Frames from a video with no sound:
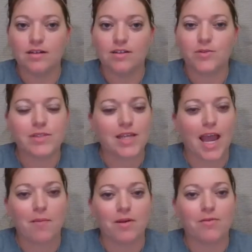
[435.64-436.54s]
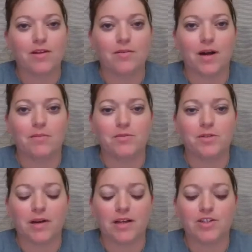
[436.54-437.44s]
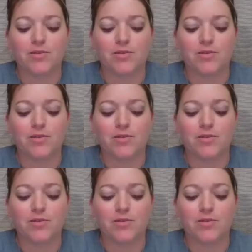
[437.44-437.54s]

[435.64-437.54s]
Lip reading: She wasn't happy with her mom's response.